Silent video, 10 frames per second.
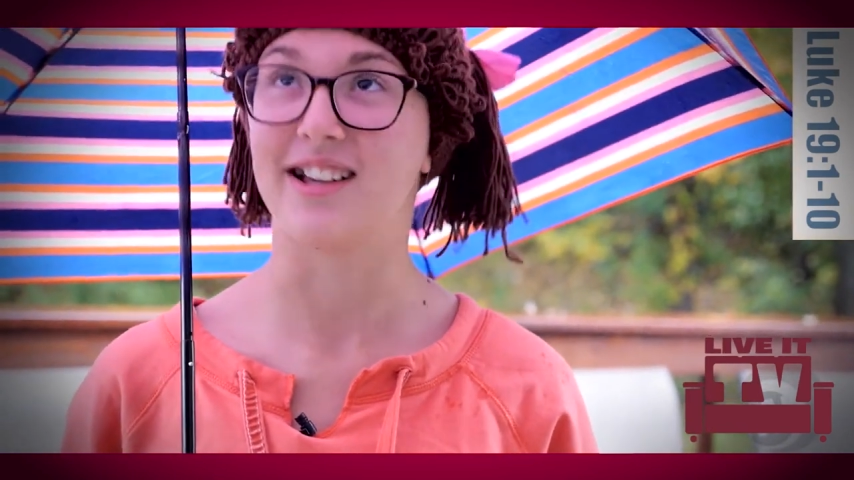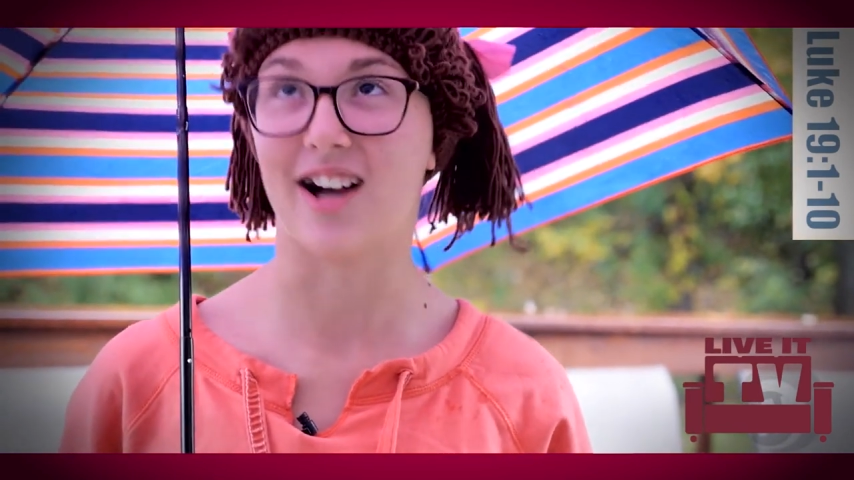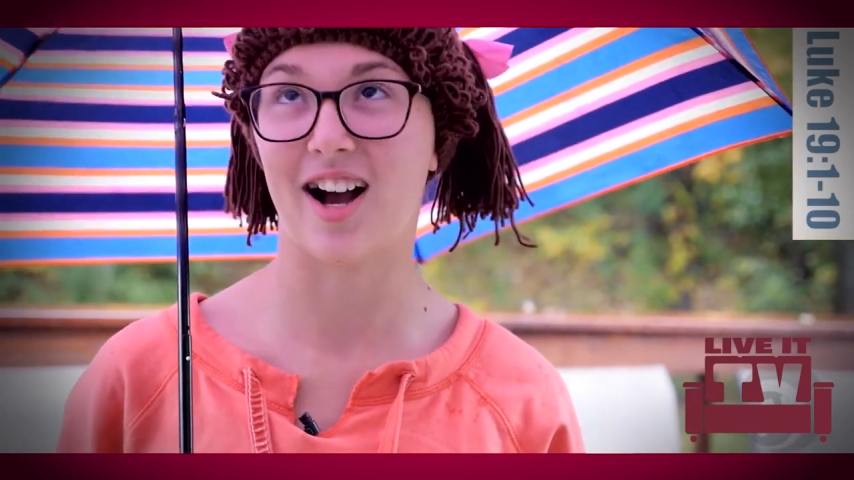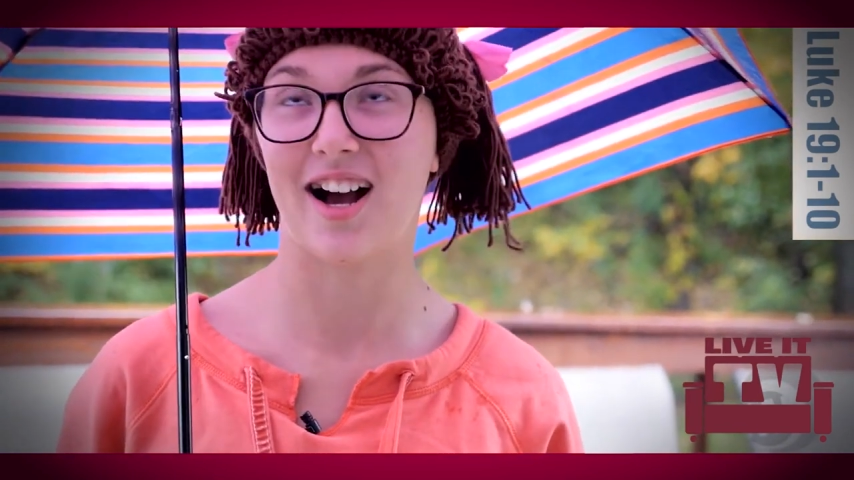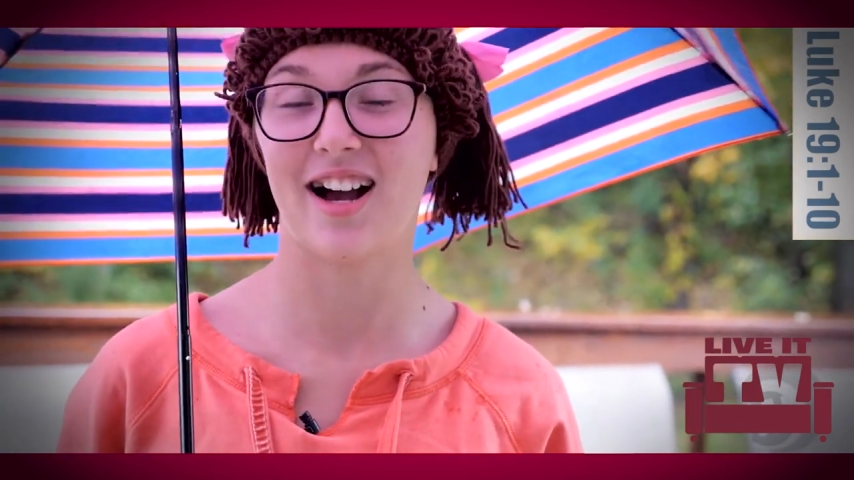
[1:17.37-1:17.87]

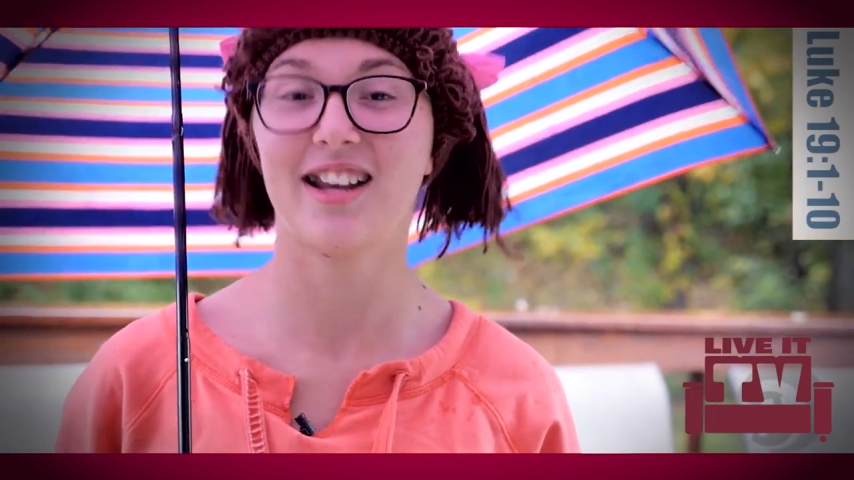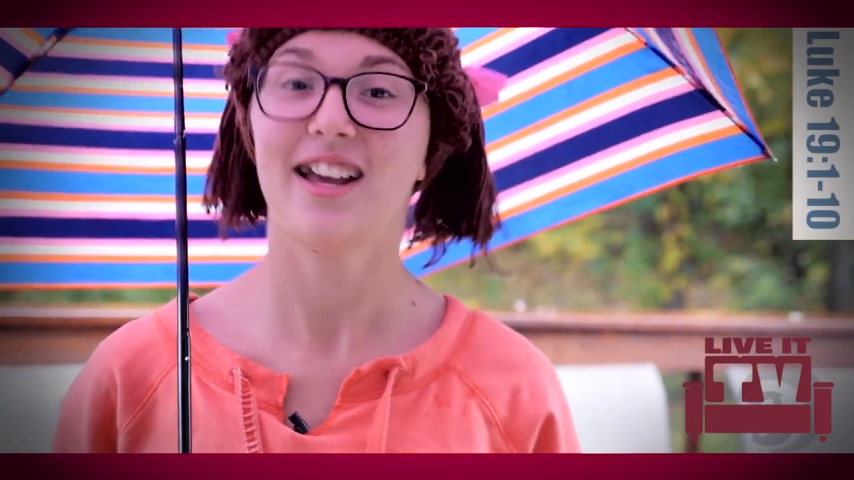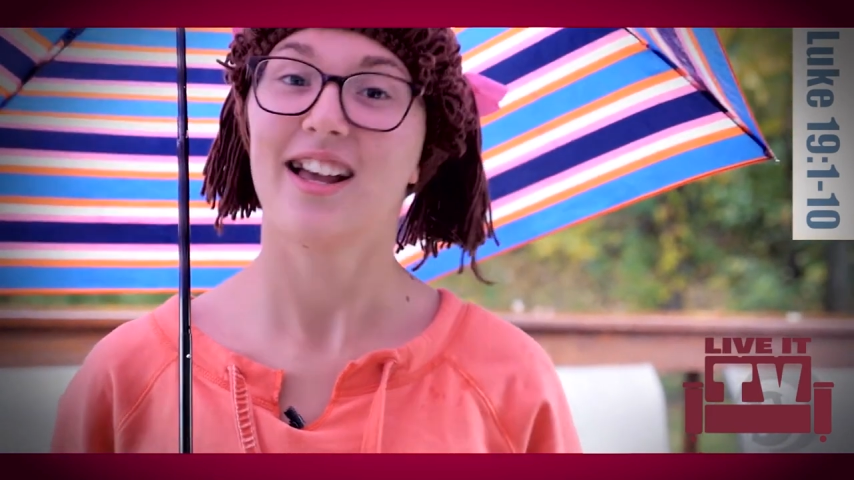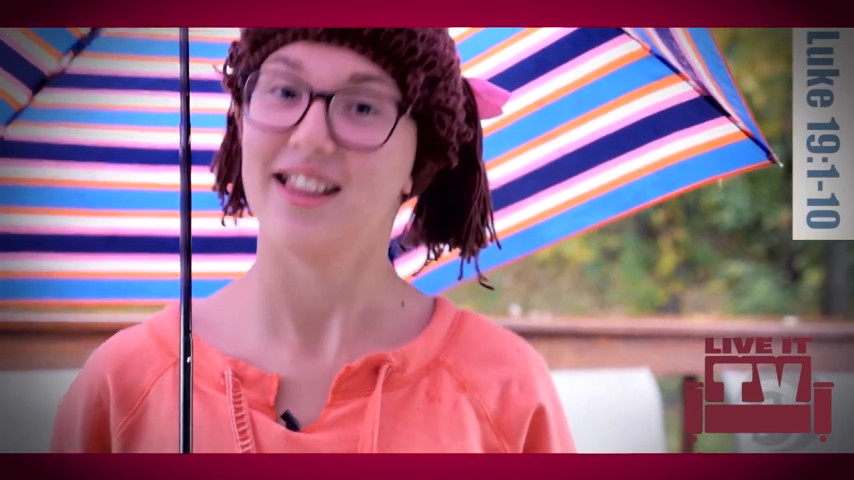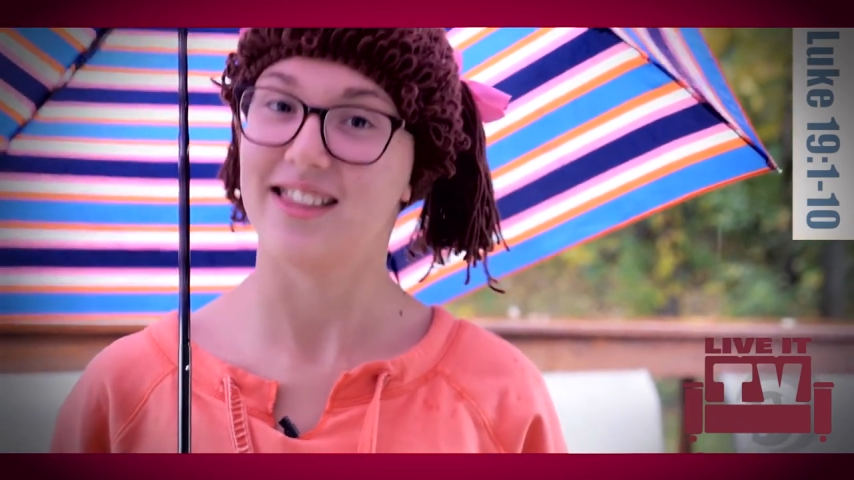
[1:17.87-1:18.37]
God
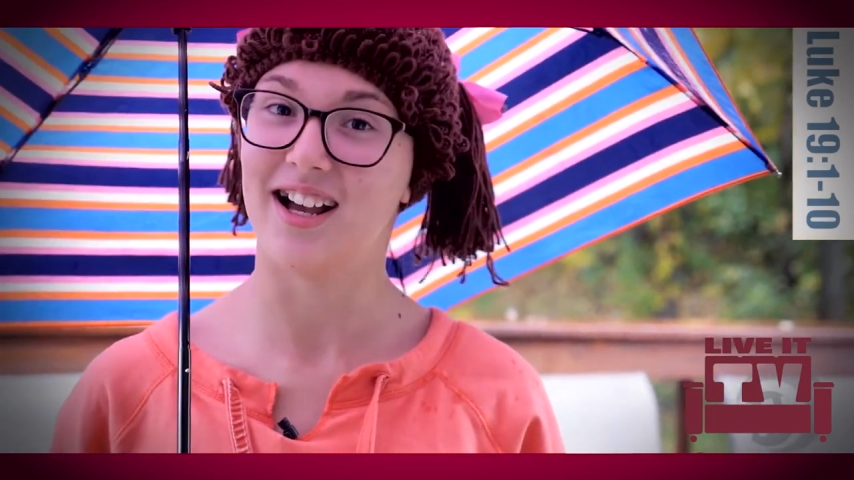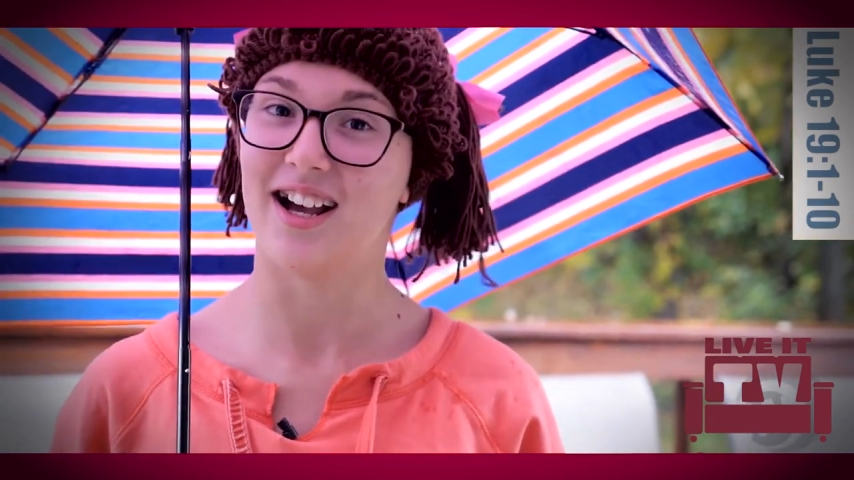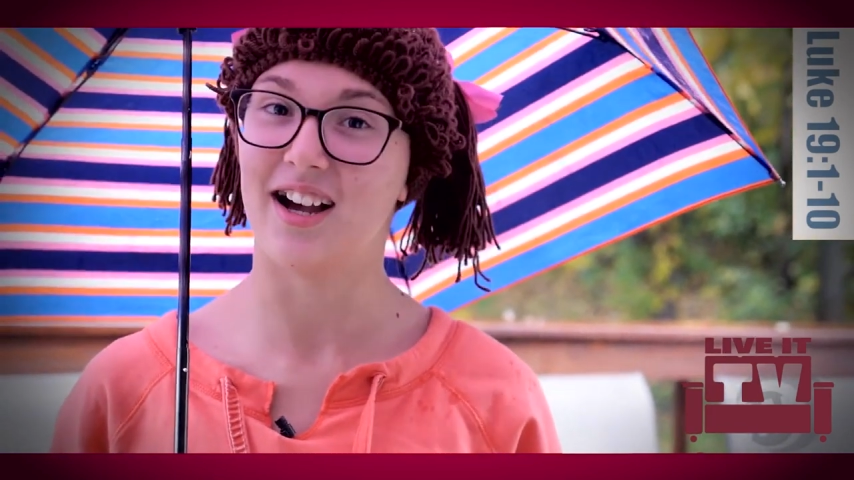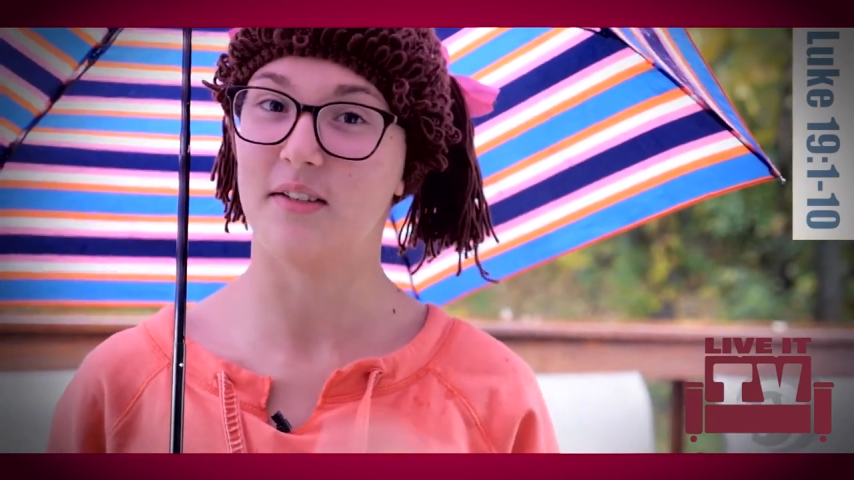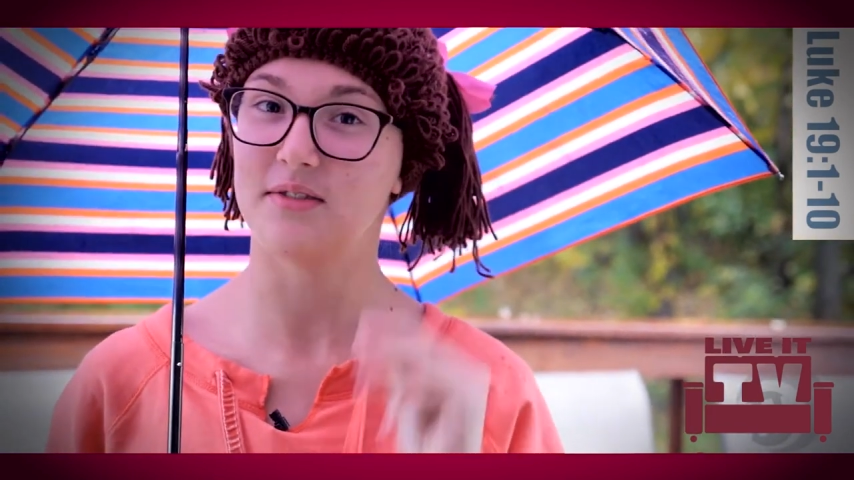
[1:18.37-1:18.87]

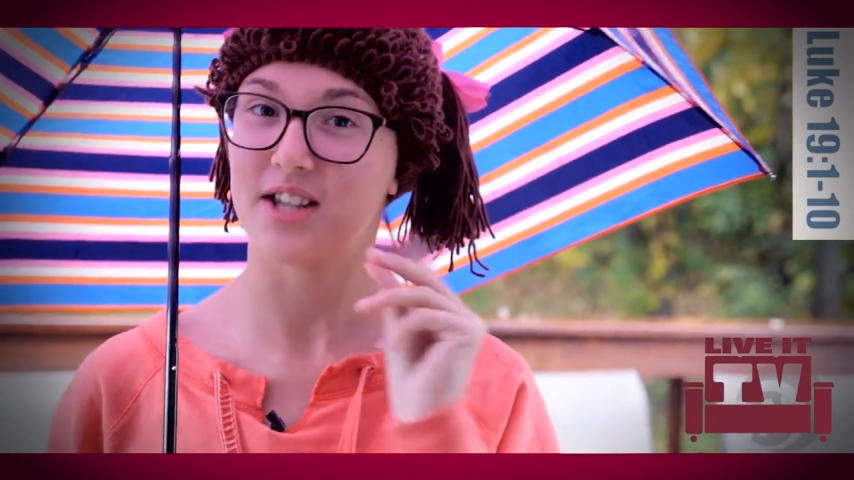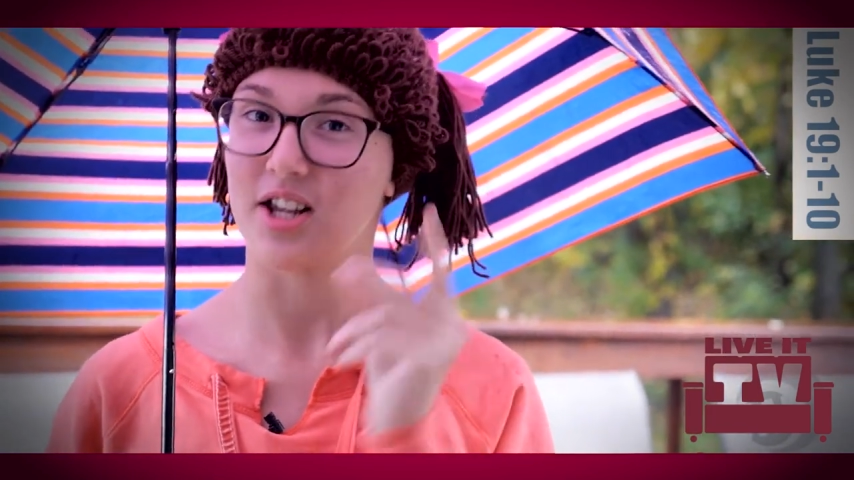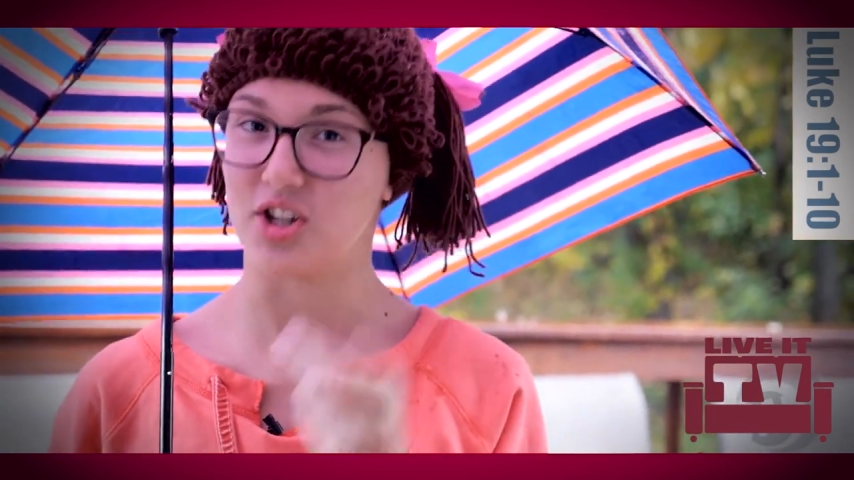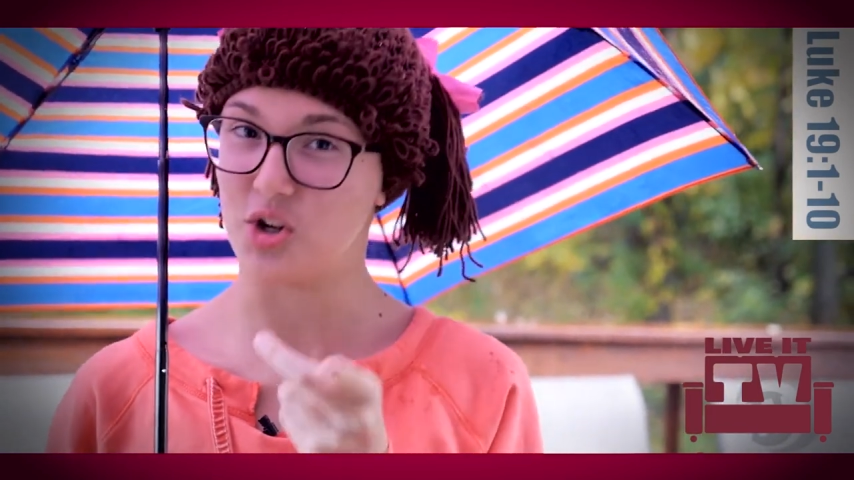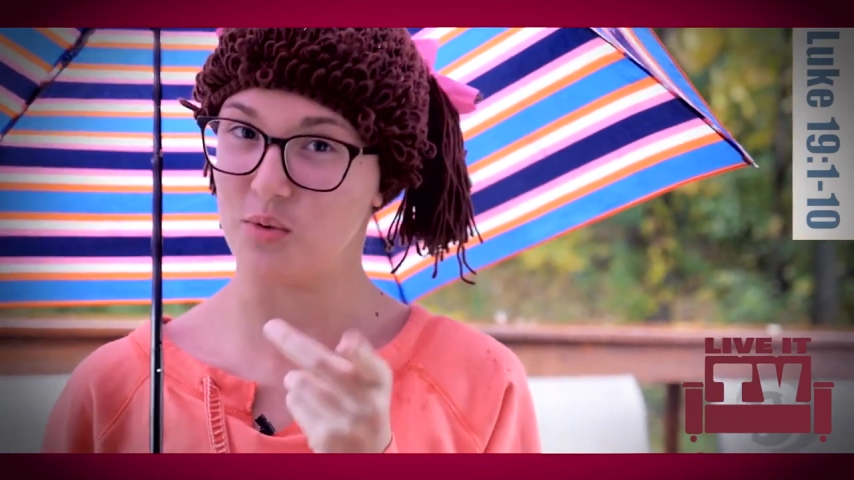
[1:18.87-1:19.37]
loves
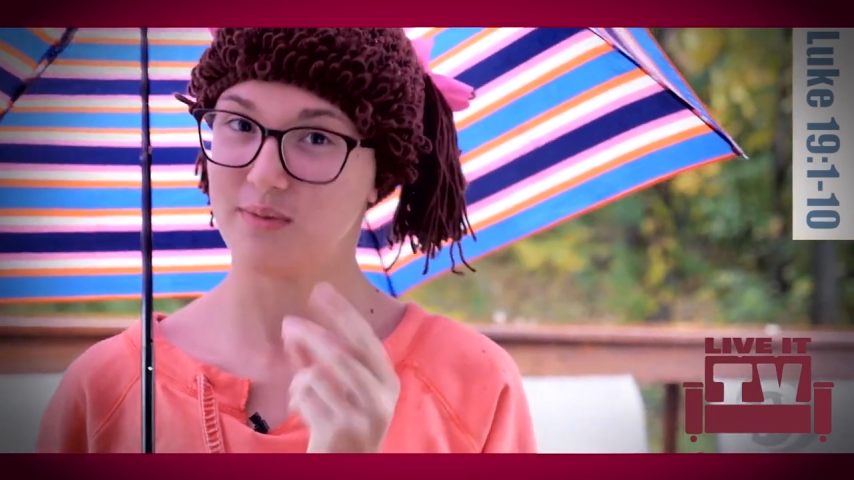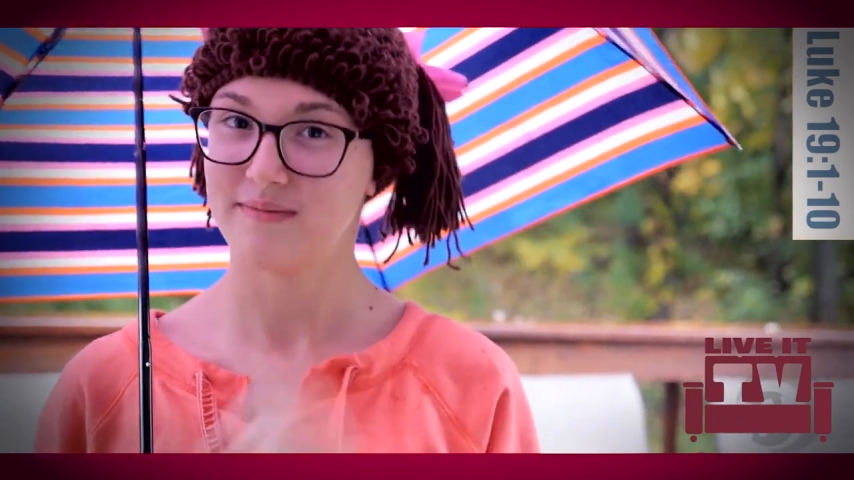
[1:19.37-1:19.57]
you.